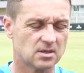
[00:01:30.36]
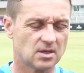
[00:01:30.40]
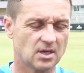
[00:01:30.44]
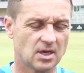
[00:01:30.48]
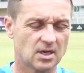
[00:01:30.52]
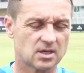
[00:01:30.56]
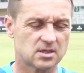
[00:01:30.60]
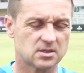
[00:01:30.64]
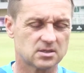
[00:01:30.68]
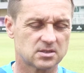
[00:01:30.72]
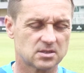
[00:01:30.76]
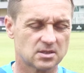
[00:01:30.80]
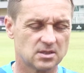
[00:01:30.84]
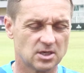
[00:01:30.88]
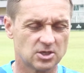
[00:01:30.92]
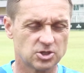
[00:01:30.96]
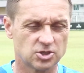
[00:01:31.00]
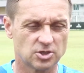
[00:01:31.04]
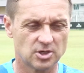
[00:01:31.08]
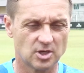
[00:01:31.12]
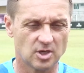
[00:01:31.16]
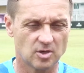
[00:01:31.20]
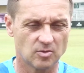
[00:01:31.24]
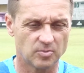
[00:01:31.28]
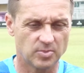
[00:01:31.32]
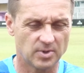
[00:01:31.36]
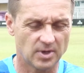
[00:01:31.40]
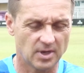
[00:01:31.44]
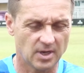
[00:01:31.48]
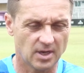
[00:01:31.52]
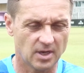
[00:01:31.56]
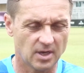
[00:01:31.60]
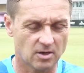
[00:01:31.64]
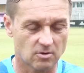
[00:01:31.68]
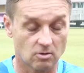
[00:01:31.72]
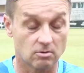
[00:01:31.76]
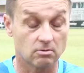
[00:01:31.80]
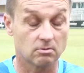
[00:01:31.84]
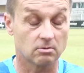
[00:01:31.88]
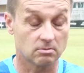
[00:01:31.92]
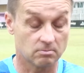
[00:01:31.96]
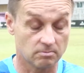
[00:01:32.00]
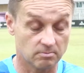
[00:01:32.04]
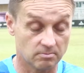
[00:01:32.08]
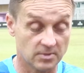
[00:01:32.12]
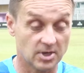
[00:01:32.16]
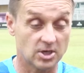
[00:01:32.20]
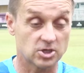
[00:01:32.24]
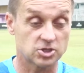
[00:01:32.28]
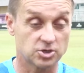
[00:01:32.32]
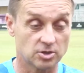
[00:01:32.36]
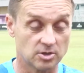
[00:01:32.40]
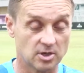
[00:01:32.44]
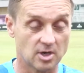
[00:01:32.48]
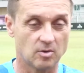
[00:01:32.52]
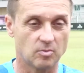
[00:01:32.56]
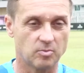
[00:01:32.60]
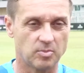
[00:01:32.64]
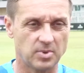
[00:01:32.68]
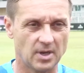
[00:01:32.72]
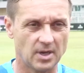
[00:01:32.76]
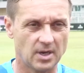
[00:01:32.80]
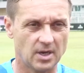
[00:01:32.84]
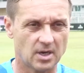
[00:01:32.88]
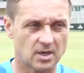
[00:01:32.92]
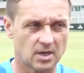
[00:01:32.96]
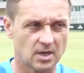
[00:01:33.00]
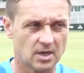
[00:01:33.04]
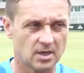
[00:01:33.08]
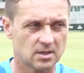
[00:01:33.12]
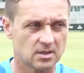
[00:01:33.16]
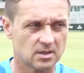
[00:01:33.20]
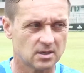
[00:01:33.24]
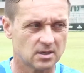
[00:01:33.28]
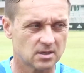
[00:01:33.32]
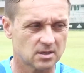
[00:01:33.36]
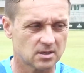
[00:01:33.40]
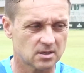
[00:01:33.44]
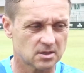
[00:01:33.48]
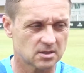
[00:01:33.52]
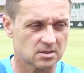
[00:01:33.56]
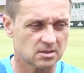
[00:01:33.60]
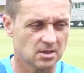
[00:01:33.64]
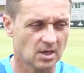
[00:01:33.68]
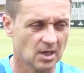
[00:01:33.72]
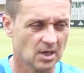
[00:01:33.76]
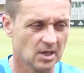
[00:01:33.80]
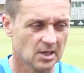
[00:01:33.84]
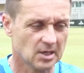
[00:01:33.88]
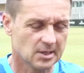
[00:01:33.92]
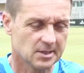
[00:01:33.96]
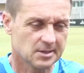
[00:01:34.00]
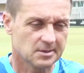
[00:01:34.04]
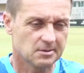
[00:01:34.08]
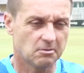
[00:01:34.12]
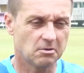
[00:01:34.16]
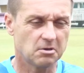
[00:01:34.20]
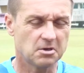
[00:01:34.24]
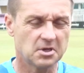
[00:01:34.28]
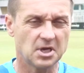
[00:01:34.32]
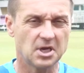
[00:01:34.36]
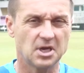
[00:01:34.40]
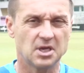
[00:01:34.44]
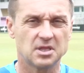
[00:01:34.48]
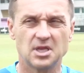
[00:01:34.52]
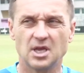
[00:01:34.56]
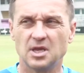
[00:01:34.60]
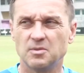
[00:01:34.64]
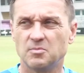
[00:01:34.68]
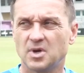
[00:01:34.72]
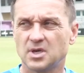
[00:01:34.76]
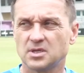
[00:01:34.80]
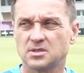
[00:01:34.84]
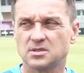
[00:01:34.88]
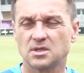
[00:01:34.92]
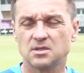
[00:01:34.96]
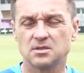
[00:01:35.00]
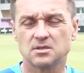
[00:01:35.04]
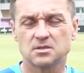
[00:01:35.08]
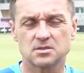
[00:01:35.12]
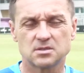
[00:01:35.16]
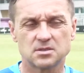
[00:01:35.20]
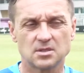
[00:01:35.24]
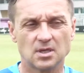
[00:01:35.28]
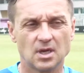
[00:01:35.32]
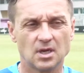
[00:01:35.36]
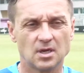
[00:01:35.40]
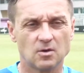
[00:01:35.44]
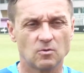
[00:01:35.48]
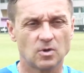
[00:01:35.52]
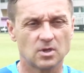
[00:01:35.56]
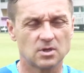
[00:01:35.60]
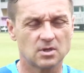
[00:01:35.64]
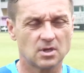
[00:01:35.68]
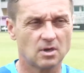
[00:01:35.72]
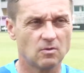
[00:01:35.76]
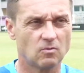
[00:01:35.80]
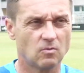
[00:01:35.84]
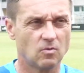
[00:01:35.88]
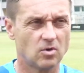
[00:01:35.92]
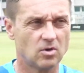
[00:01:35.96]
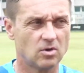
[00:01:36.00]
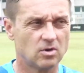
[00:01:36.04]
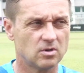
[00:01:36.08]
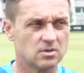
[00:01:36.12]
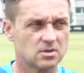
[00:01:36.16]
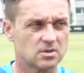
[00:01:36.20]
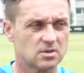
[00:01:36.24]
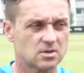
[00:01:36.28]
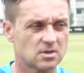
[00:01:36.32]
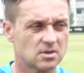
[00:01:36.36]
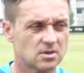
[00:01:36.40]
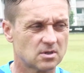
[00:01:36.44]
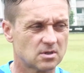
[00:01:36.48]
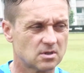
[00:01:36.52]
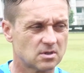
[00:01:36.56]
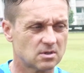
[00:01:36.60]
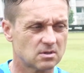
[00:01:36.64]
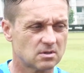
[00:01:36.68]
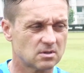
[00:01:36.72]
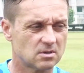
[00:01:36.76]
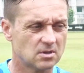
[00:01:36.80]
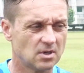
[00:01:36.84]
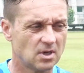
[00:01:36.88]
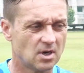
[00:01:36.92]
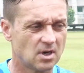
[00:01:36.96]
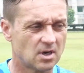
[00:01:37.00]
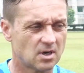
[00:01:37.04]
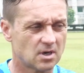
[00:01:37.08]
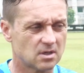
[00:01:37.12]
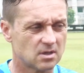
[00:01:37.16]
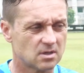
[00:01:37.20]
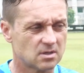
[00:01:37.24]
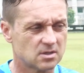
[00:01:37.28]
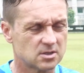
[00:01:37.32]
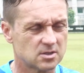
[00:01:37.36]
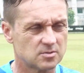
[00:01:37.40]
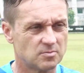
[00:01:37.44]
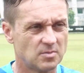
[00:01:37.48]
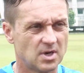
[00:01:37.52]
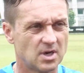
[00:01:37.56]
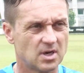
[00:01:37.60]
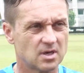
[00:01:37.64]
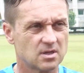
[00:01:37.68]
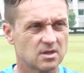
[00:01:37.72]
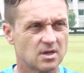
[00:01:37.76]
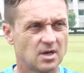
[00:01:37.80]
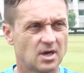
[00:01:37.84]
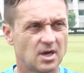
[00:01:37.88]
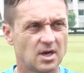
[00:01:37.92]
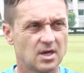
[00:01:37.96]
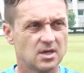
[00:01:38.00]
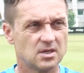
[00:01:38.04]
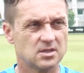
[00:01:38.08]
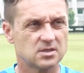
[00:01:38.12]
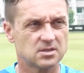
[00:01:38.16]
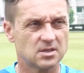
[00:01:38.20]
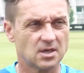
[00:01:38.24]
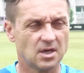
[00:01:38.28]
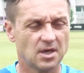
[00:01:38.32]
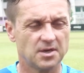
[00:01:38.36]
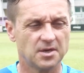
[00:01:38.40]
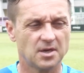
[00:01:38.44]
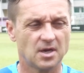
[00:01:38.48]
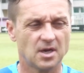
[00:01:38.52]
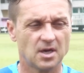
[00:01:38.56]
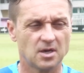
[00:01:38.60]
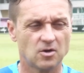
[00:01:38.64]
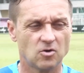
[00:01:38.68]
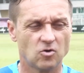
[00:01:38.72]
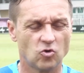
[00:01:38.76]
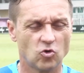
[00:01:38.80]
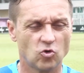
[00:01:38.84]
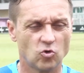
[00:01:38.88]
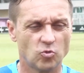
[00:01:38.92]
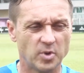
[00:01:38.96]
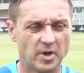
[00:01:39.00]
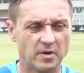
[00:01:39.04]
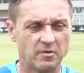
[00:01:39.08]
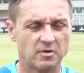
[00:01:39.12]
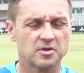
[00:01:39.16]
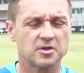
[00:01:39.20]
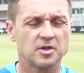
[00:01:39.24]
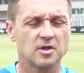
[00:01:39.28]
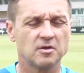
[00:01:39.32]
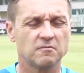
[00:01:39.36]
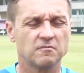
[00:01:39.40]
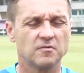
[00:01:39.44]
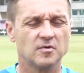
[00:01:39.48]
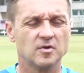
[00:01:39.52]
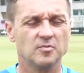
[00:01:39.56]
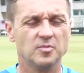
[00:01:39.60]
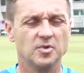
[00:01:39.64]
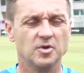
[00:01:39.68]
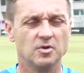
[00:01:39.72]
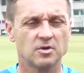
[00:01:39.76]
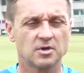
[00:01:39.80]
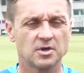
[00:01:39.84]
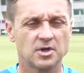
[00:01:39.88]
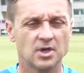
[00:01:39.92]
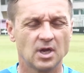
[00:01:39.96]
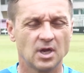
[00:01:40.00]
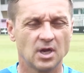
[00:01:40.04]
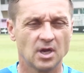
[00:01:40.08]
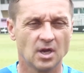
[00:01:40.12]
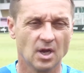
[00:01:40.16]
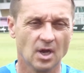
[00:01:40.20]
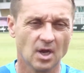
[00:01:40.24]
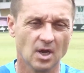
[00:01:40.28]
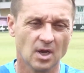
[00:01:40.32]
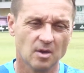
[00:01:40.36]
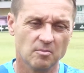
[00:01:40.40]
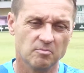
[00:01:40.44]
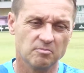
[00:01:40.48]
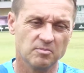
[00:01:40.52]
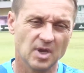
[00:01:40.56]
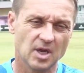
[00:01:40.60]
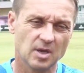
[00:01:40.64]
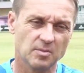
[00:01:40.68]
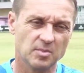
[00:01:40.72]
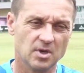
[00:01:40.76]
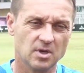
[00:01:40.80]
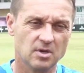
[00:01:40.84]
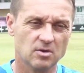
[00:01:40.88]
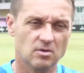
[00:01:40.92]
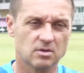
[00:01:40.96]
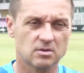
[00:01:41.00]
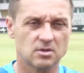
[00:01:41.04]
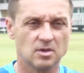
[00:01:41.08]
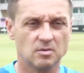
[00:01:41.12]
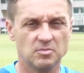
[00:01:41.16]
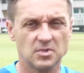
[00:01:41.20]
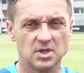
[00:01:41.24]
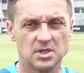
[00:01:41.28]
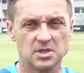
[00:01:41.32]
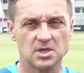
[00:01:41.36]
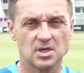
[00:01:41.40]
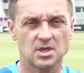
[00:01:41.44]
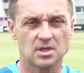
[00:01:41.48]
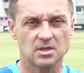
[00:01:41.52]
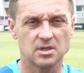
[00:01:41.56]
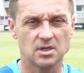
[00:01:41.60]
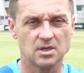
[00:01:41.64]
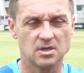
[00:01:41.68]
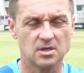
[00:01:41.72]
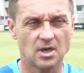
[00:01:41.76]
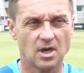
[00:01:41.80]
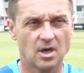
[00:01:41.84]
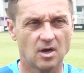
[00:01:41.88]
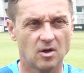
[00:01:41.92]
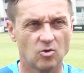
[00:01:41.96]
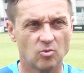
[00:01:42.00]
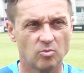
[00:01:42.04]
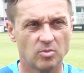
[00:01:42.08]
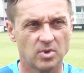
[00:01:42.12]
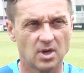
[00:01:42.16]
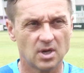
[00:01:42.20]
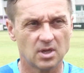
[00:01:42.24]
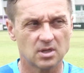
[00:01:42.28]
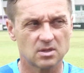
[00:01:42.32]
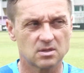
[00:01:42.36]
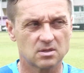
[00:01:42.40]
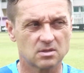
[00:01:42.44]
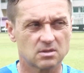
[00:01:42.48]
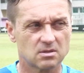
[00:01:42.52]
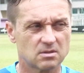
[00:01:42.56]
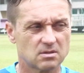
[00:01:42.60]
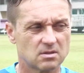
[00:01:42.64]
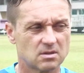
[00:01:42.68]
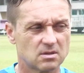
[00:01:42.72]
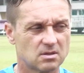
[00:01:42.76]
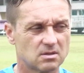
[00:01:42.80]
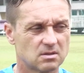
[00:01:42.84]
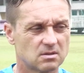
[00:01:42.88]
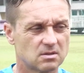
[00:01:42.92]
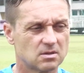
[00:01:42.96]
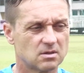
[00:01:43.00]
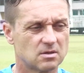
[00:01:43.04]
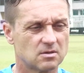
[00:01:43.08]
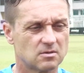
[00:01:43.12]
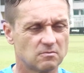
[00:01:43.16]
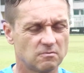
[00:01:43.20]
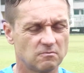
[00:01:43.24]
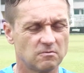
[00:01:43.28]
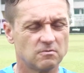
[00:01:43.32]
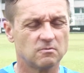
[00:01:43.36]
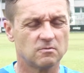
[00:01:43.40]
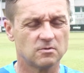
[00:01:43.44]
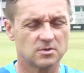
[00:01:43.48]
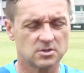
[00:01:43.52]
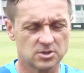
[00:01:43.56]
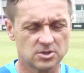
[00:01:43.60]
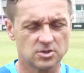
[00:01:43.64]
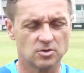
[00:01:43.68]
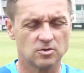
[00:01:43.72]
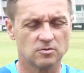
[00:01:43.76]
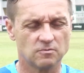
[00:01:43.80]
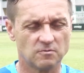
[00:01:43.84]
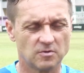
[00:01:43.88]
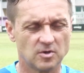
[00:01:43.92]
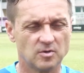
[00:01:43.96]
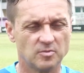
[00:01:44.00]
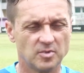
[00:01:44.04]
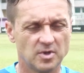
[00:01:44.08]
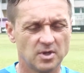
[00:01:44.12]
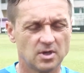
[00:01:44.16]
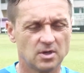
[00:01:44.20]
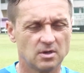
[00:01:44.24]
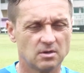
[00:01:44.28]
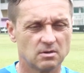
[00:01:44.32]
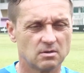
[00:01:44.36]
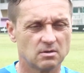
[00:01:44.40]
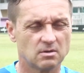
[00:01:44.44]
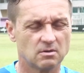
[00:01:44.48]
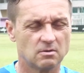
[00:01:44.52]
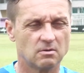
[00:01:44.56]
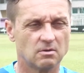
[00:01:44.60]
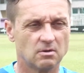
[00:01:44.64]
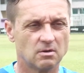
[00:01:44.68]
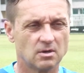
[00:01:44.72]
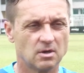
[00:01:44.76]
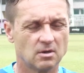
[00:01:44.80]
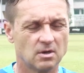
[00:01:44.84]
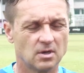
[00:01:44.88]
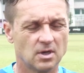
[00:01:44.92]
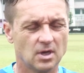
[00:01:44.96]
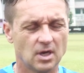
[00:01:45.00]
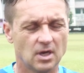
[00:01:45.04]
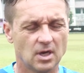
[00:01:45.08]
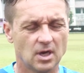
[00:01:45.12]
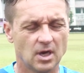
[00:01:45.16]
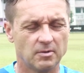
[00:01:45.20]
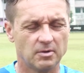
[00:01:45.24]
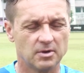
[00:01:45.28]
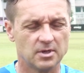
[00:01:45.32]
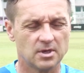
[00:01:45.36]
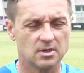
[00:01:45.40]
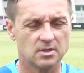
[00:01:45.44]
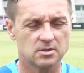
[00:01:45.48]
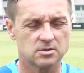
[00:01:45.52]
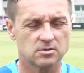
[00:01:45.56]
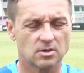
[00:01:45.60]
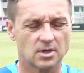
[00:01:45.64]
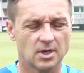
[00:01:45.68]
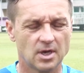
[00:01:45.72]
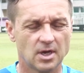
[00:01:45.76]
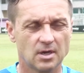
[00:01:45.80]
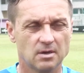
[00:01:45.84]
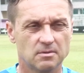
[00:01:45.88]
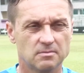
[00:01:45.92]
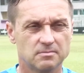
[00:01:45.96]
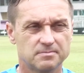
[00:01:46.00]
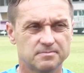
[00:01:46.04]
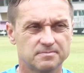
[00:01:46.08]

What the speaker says: ex-national player or national player. And okay, they must understand what I want. They are smart guys, and I hope everything will be okay. Maybe not immediately now, but soon will be. Everything is okay.